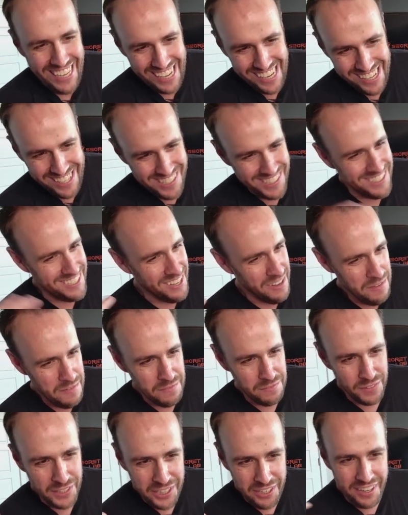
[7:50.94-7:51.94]
is
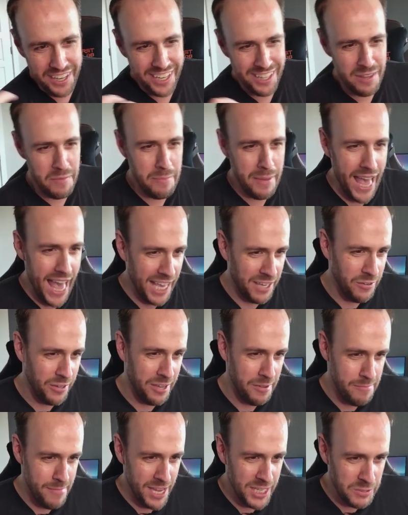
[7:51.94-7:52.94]
flickering in the back. You
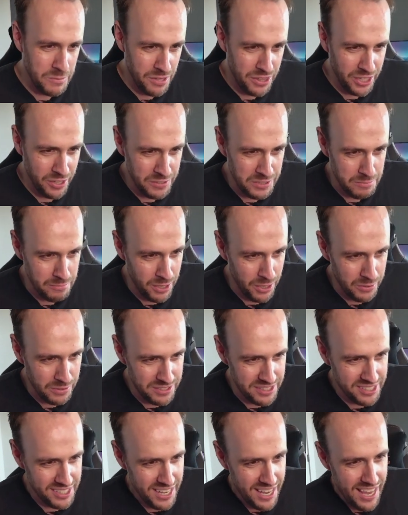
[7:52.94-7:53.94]
can mess with those
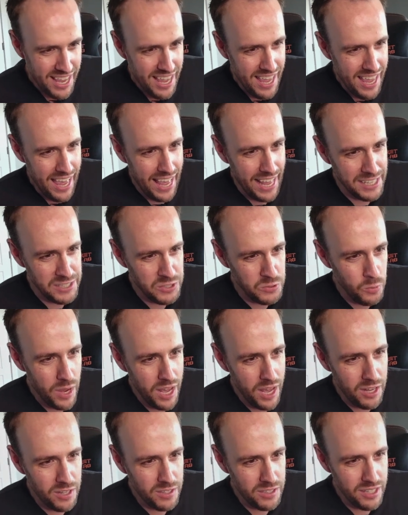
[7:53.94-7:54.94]
modes as
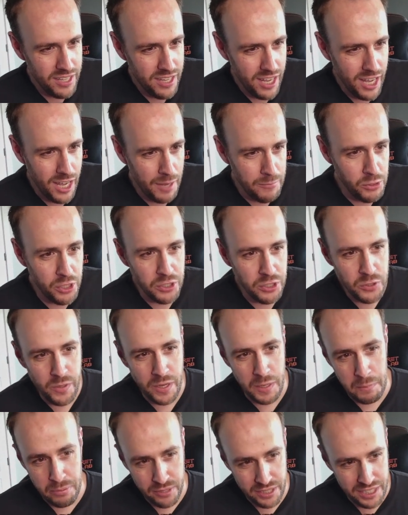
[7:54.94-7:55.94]
well. You can do
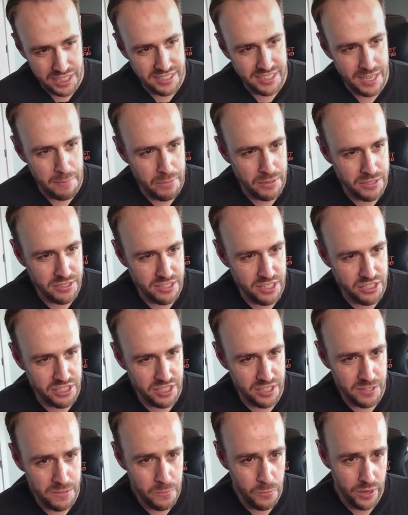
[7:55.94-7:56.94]
a preset
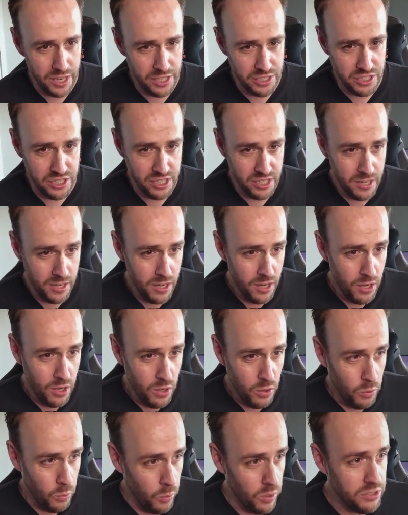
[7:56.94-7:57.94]
position, which
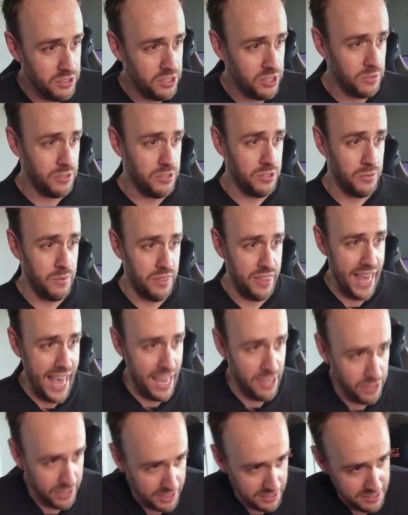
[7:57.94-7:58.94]
once you do
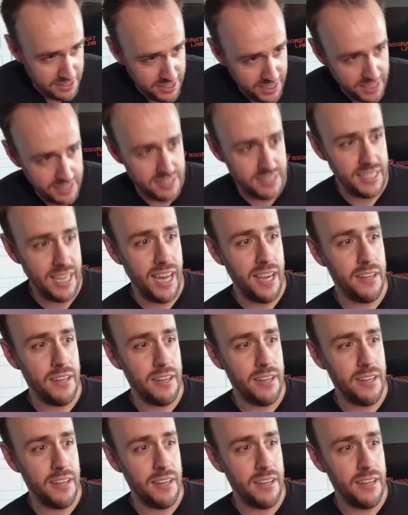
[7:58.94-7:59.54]
that, you can see it